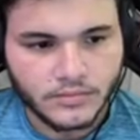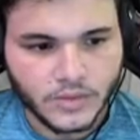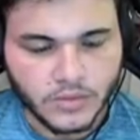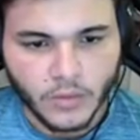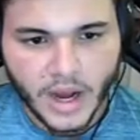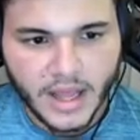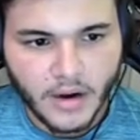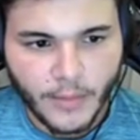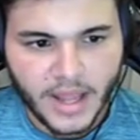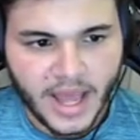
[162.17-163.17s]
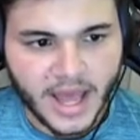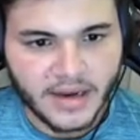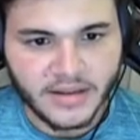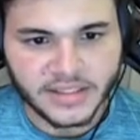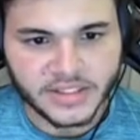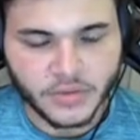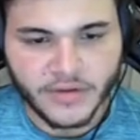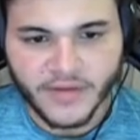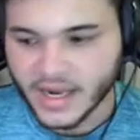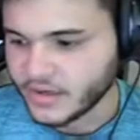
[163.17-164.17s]
Why are we at this toy
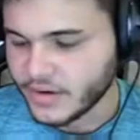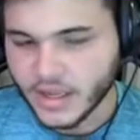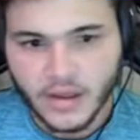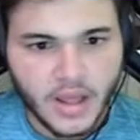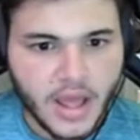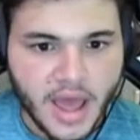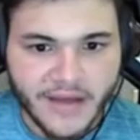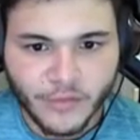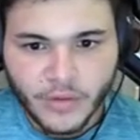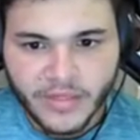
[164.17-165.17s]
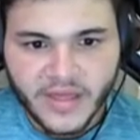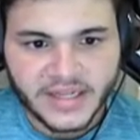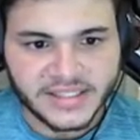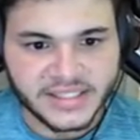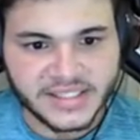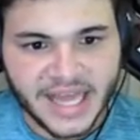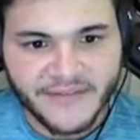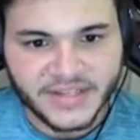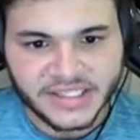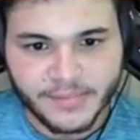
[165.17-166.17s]
factory? Everyone thinks the
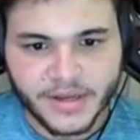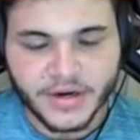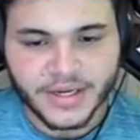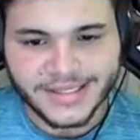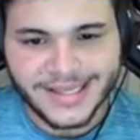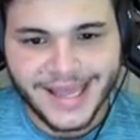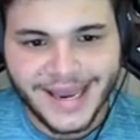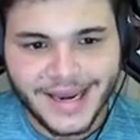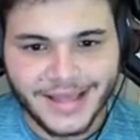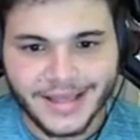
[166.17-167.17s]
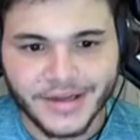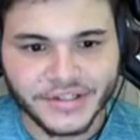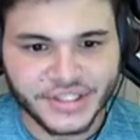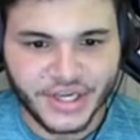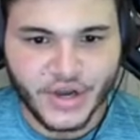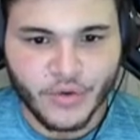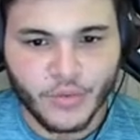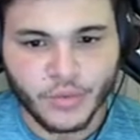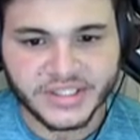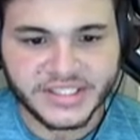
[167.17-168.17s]
staff disappeared 10 years ago.
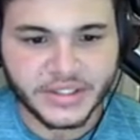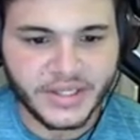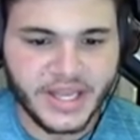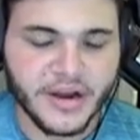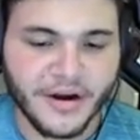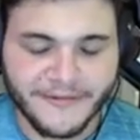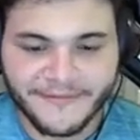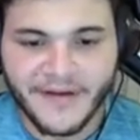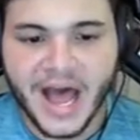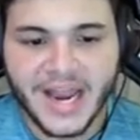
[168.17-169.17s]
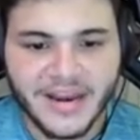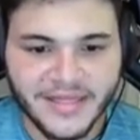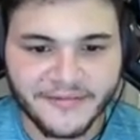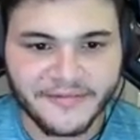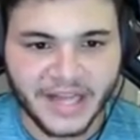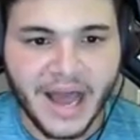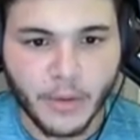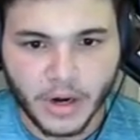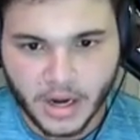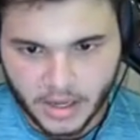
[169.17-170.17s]
We're still here. Find the flower.